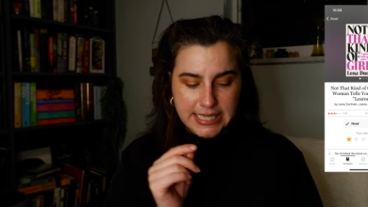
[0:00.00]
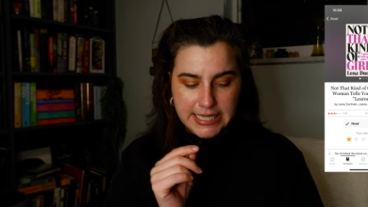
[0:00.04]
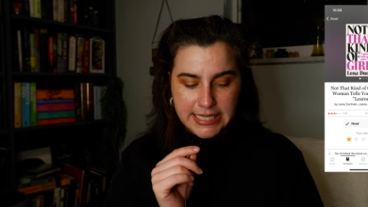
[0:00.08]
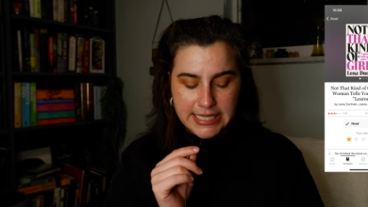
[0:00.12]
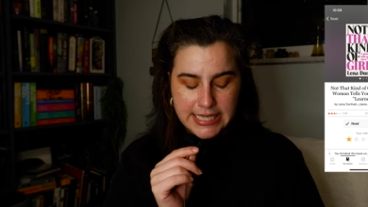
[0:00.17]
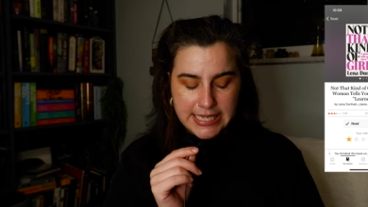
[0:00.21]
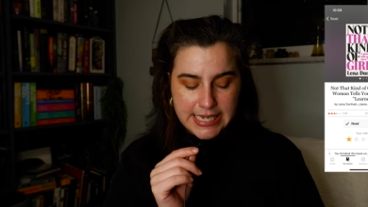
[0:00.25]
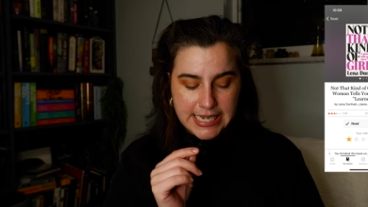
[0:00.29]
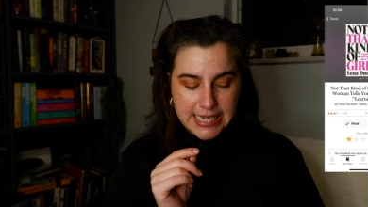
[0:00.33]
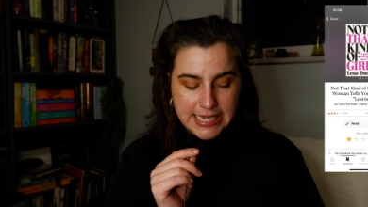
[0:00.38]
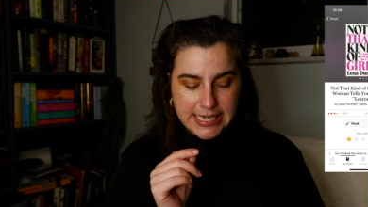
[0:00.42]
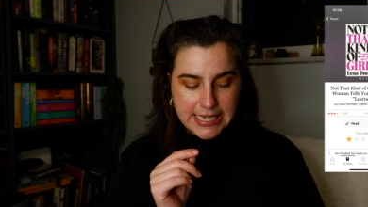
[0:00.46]
Did
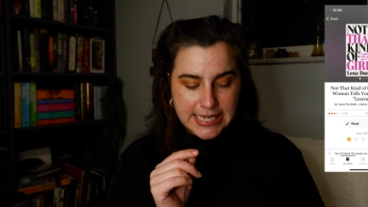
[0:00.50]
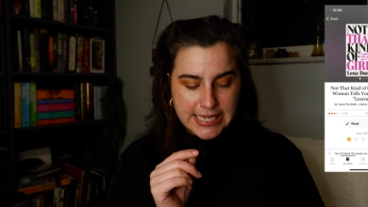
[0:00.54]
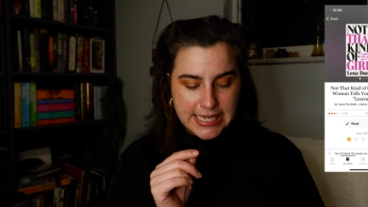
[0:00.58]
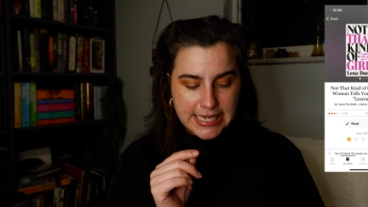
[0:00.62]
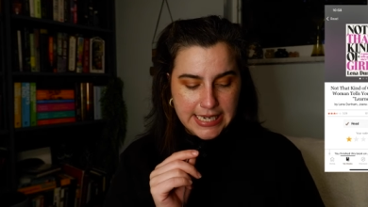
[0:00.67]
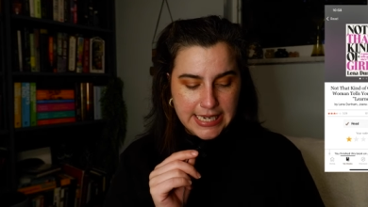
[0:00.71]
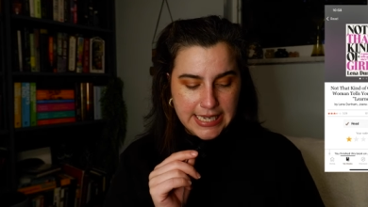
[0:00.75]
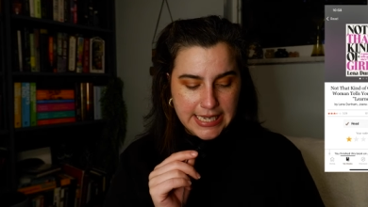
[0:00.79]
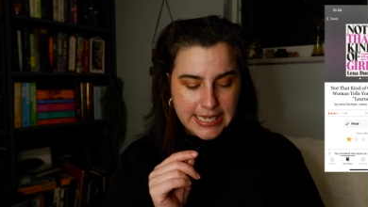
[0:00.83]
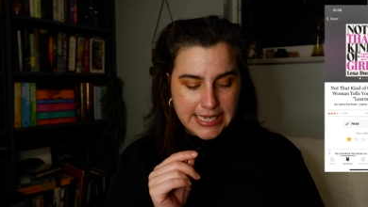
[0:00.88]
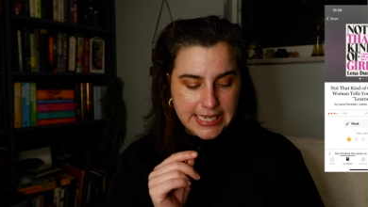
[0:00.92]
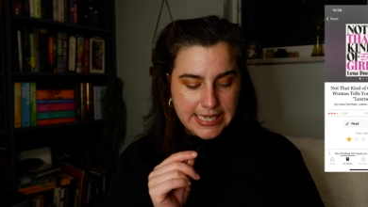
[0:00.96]
not
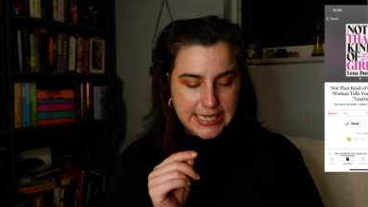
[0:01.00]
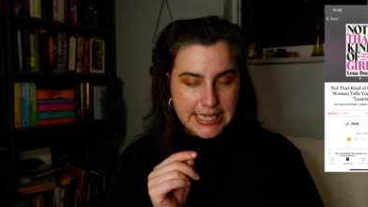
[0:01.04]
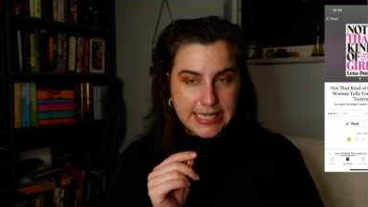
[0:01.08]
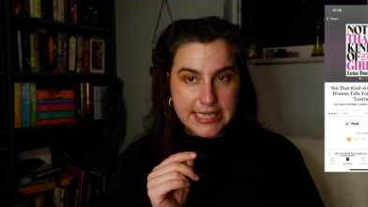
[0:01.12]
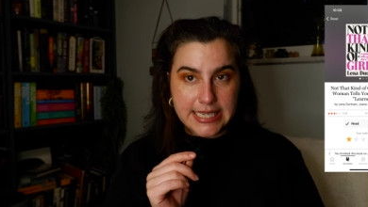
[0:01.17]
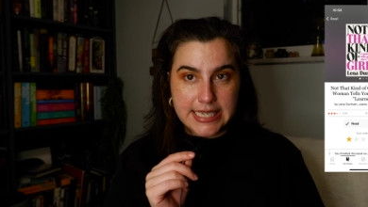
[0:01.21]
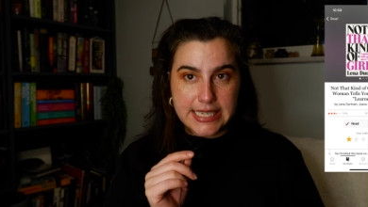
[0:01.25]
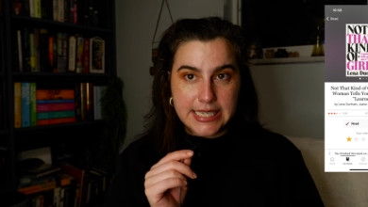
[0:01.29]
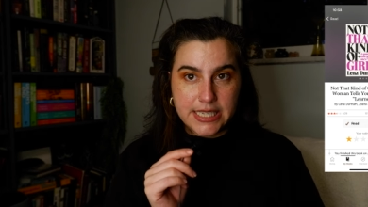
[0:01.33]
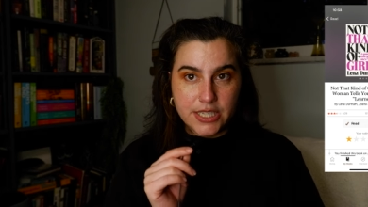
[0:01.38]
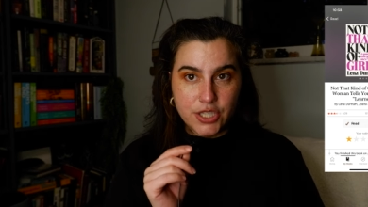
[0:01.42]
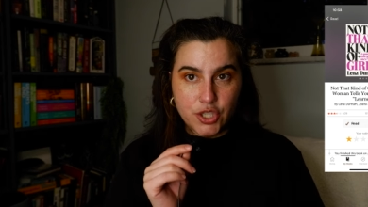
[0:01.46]
like
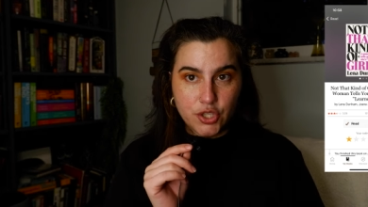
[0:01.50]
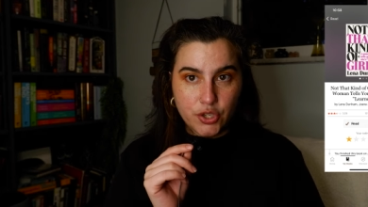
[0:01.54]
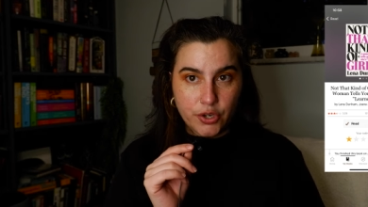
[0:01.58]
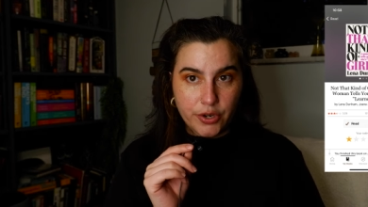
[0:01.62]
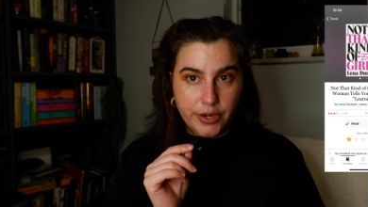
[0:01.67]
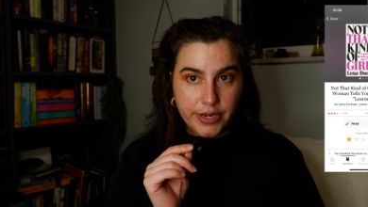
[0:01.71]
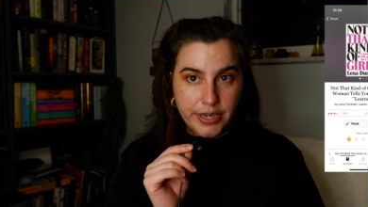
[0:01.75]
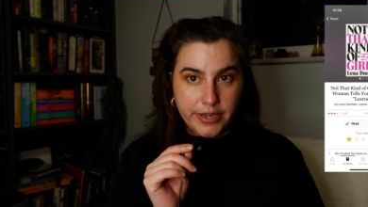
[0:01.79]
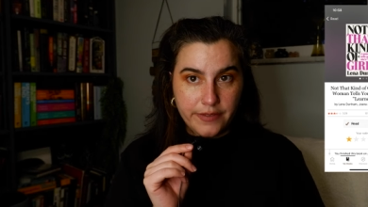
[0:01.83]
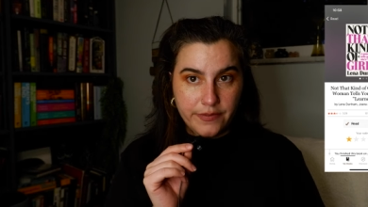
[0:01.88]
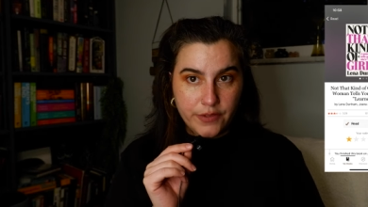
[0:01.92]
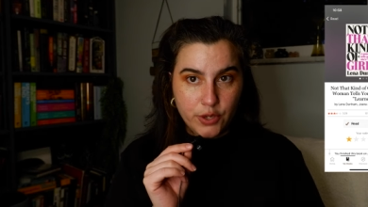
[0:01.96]
it.
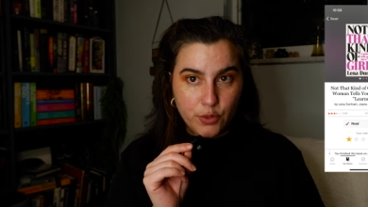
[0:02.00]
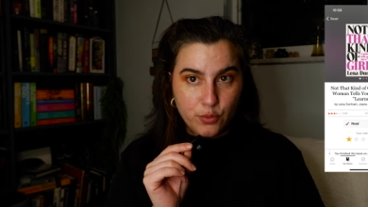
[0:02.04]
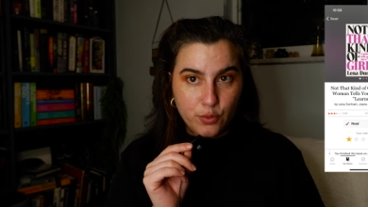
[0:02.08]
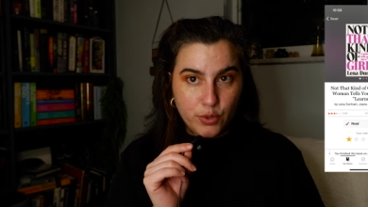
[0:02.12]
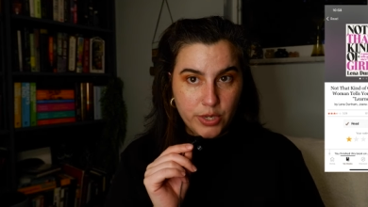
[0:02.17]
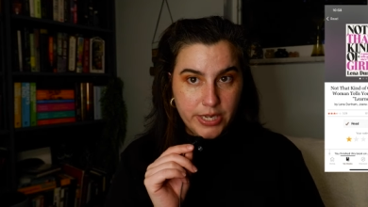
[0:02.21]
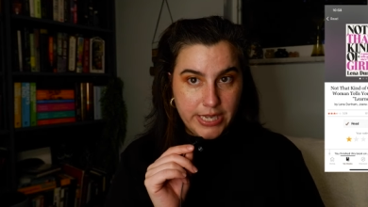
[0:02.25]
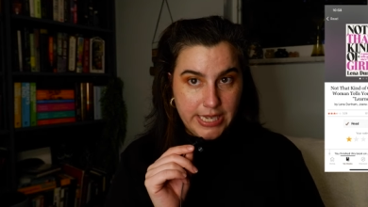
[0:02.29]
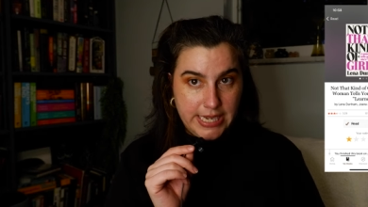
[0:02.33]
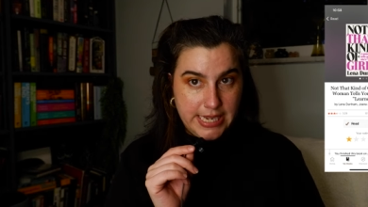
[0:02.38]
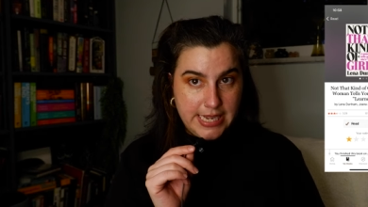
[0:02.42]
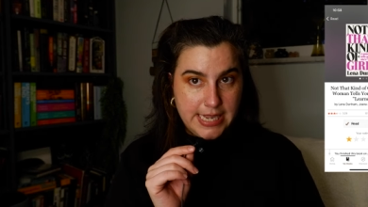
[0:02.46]
Sorry if you
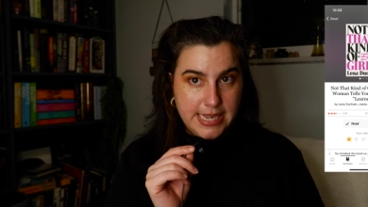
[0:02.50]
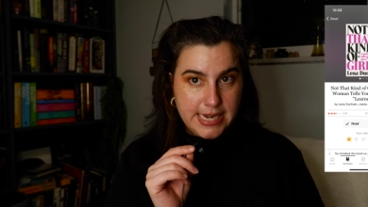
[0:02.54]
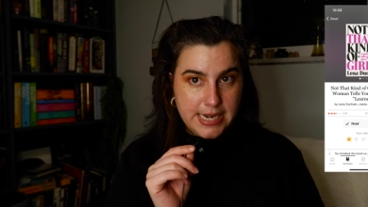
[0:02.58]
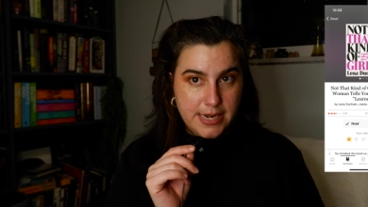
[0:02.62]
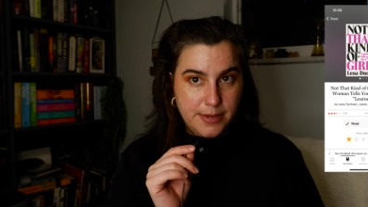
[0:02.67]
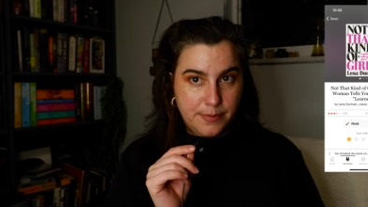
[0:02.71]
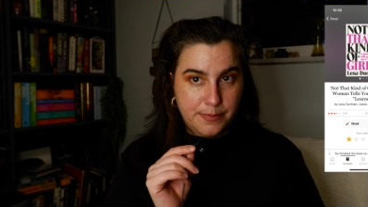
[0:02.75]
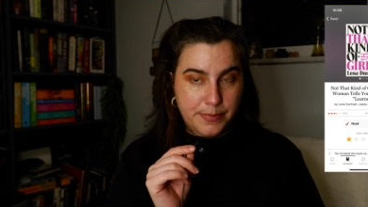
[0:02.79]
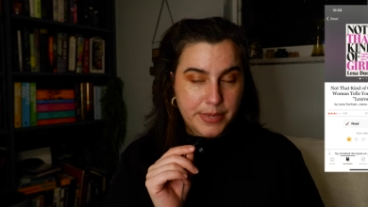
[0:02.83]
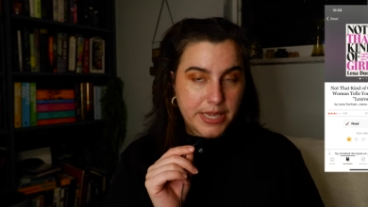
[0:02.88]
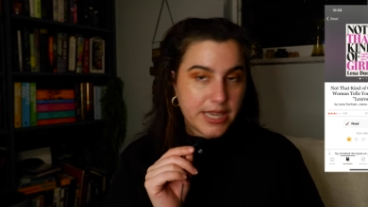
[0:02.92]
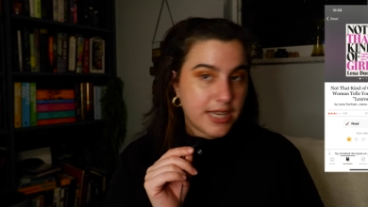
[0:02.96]

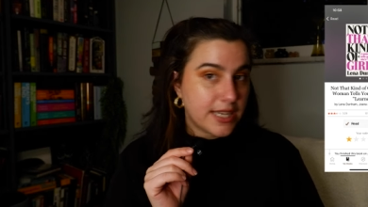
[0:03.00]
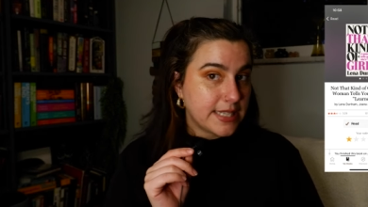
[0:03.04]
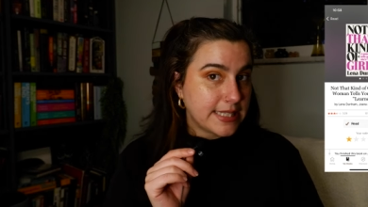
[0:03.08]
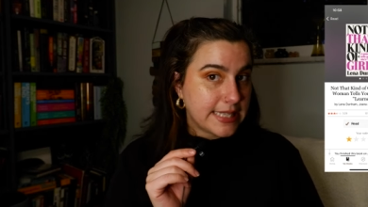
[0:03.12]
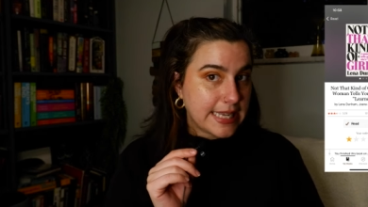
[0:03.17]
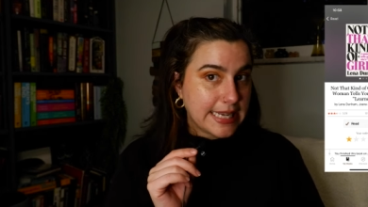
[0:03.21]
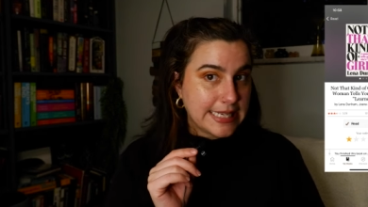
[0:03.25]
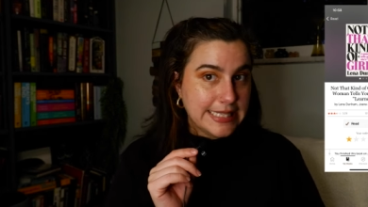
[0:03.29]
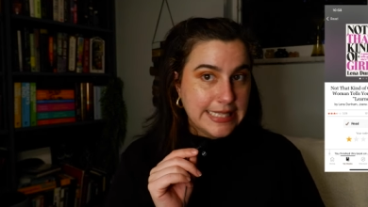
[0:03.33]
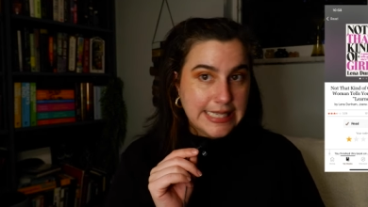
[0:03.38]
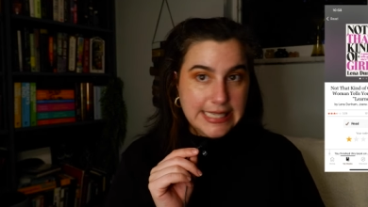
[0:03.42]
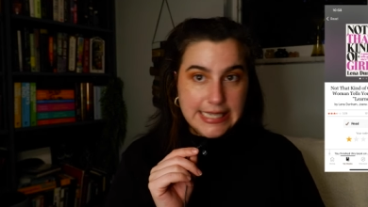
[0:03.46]
did,
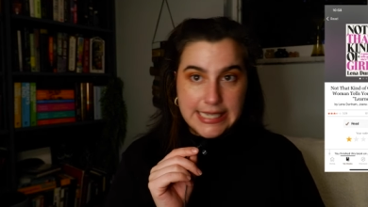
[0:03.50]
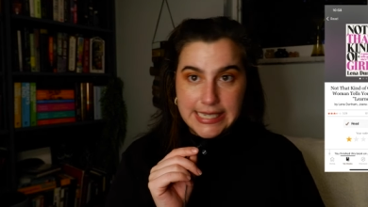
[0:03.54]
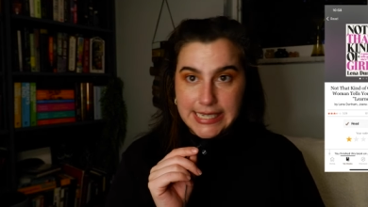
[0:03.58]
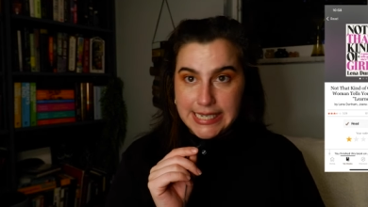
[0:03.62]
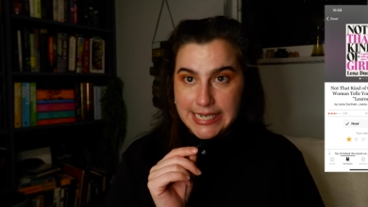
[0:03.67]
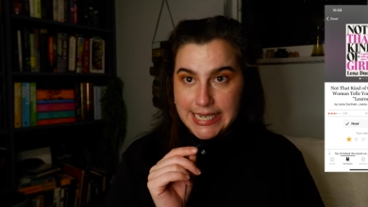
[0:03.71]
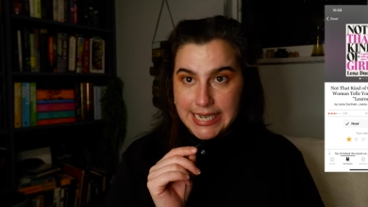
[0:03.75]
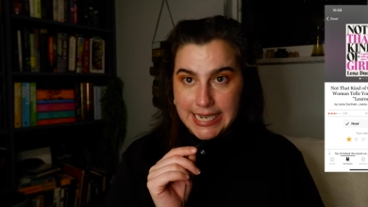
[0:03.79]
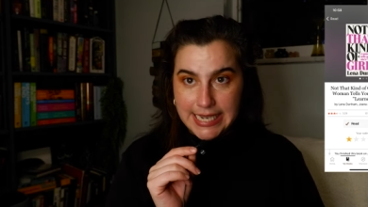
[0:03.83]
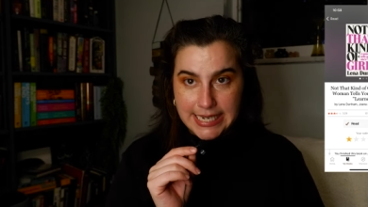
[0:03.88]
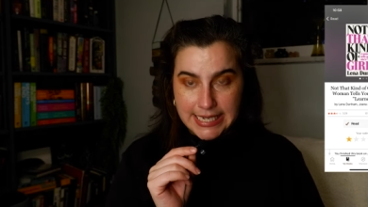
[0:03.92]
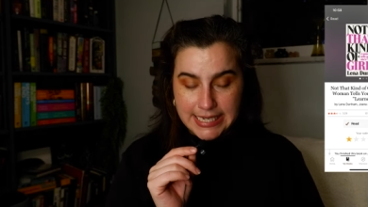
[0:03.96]
because I did
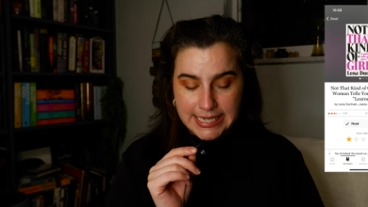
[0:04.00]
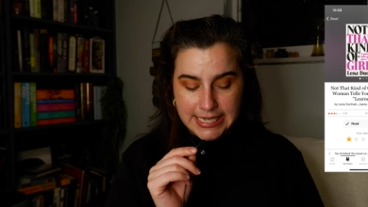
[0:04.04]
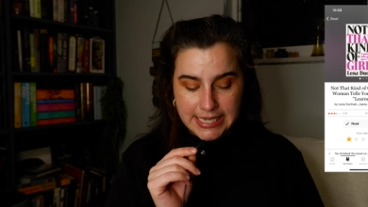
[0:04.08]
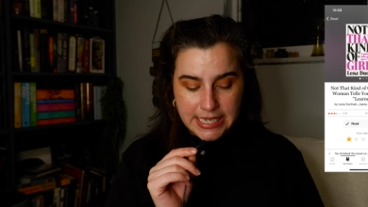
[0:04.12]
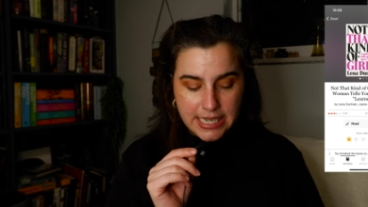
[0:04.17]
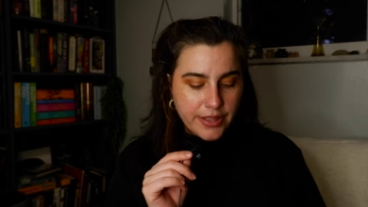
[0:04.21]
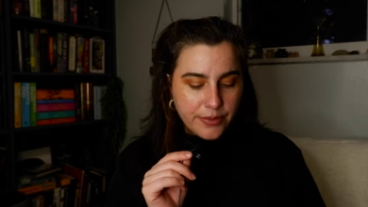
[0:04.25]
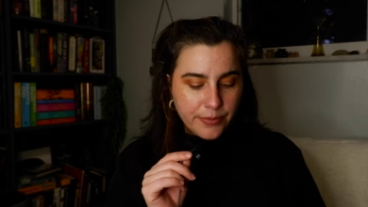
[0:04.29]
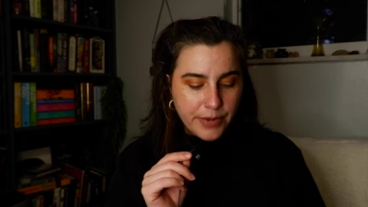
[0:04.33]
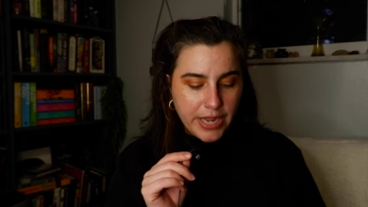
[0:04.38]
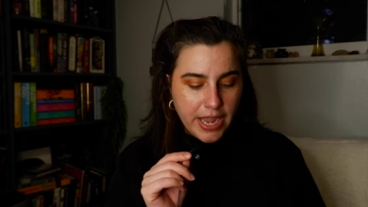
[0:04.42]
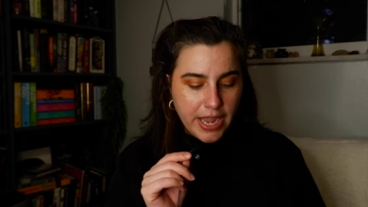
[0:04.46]
not. And